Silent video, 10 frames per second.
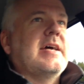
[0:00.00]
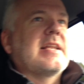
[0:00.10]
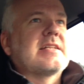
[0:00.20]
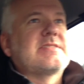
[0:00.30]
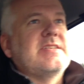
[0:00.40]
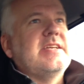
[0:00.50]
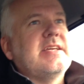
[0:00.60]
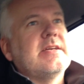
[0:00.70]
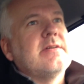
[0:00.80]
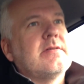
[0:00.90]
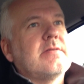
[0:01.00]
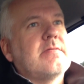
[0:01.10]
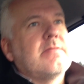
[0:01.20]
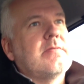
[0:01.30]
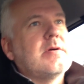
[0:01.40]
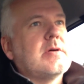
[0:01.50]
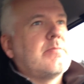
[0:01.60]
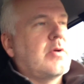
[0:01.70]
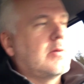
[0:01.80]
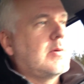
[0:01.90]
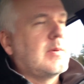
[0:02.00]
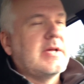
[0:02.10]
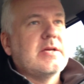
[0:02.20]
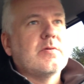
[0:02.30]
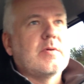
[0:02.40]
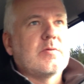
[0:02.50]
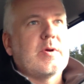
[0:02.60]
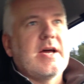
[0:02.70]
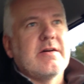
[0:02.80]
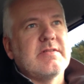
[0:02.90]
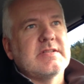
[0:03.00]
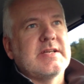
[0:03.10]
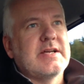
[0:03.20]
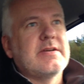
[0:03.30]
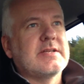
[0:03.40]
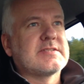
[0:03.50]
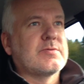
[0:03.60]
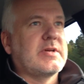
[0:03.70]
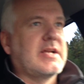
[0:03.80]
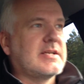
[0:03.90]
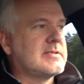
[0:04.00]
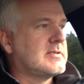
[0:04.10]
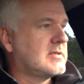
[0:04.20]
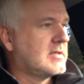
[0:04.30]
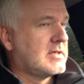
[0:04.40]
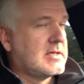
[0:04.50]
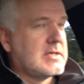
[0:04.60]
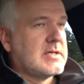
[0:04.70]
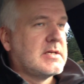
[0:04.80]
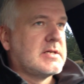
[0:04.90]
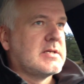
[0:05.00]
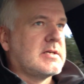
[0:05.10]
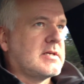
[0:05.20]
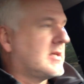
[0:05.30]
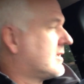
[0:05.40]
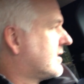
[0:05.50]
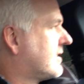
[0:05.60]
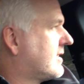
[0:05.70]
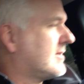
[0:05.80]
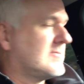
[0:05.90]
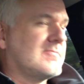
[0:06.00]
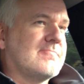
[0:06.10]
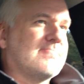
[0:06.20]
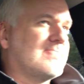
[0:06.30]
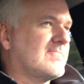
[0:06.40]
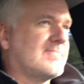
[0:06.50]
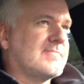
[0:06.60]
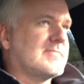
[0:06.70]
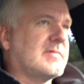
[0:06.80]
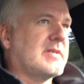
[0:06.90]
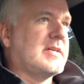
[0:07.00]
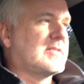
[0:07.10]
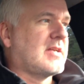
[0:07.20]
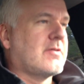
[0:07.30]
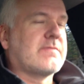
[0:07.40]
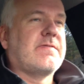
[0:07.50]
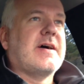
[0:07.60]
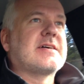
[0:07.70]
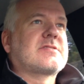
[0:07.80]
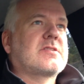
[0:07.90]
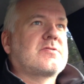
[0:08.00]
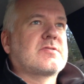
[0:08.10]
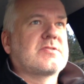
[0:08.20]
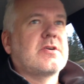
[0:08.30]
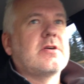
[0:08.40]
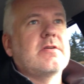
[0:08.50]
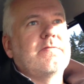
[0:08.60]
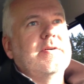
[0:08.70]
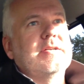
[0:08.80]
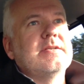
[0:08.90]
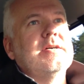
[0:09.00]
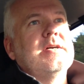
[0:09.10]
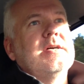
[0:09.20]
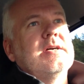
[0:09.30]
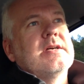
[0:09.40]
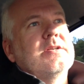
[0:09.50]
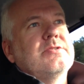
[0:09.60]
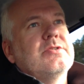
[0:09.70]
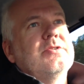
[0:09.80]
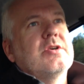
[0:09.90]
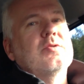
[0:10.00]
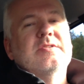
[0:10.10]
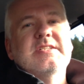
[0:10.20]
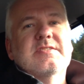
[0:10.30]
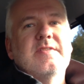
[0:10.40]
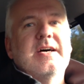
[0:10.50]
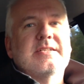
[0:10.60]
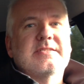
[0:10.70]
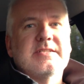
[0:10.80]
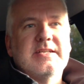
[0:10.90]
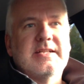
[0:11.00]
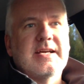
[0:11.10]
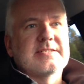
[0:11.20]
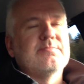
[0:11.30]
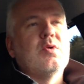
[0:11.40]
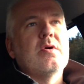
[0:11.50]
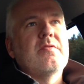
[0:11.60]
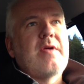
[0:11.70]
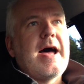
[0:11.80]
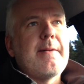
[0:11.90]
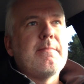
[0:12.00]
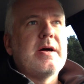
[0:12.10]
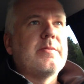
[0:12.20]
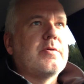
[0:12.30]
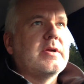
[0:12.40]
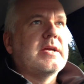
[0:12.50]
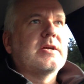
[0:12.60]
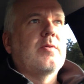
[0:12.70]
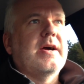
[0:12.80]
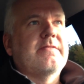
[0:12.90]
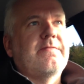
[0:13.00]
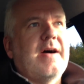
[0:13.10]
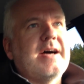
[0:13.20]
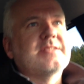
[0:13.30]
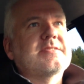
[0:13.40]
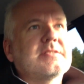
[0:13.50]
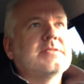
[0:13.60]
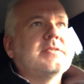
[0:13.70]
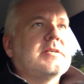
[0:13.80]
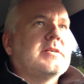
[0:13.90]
LTE probably when we have it here in Sweden. And it's a lot faster to surf, and you notice that it has more RAM memory quite fast,